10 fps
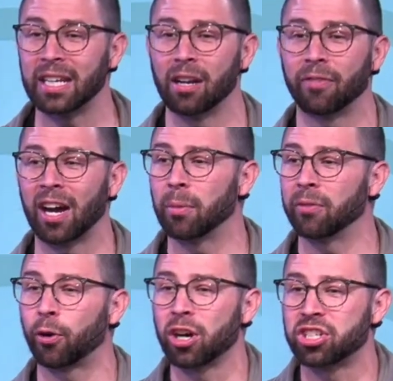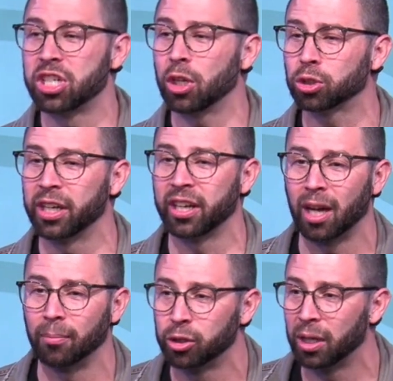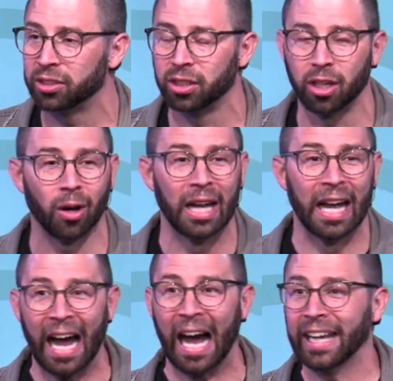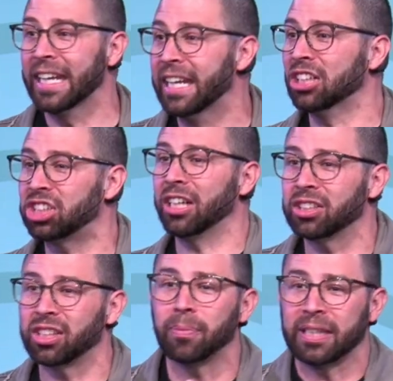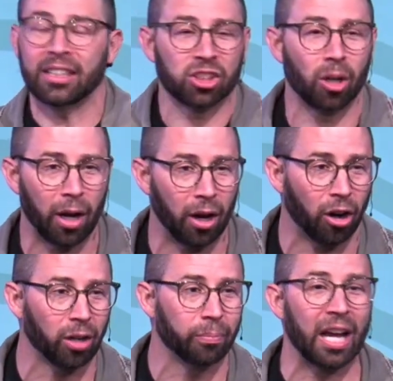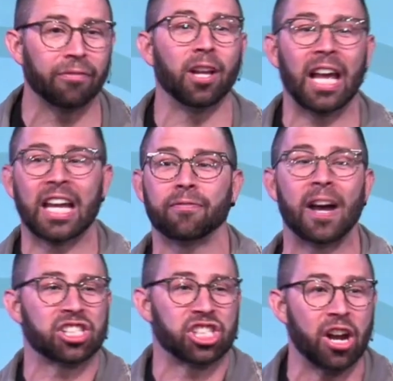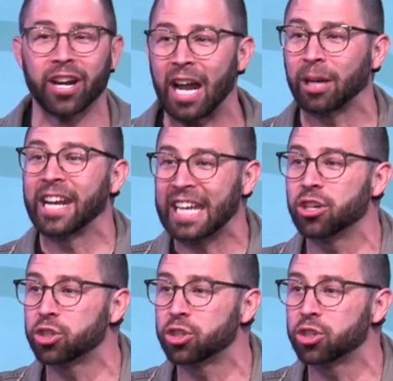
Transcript: an environment for our children to come to us and go, I need to share something that's on my heart, but I feel like if I share it, I'm going to get in